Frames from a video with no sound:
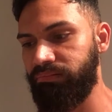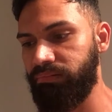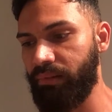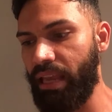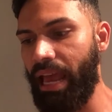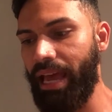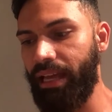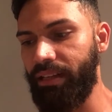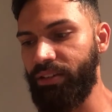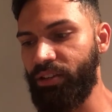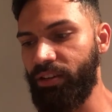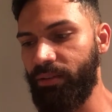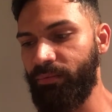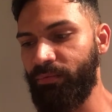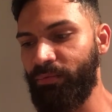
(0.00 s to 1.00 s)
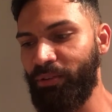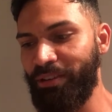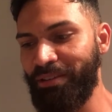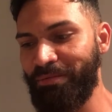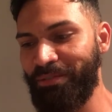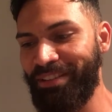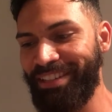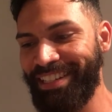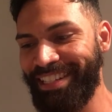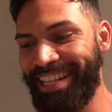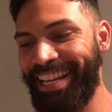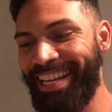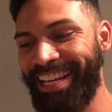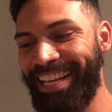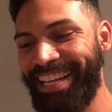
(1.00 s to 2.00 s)
calcium, phosphorus,
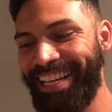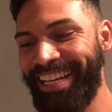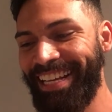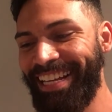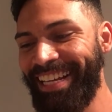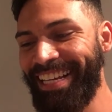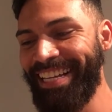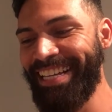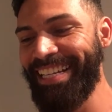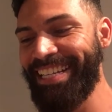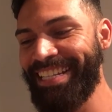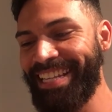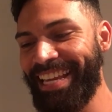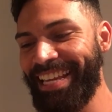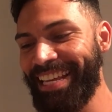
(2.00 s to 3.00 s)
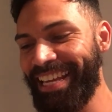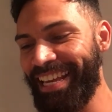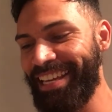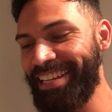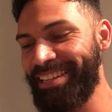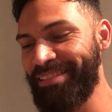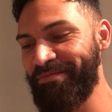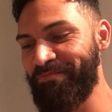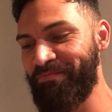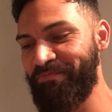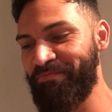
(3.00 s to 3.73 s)
zinc, and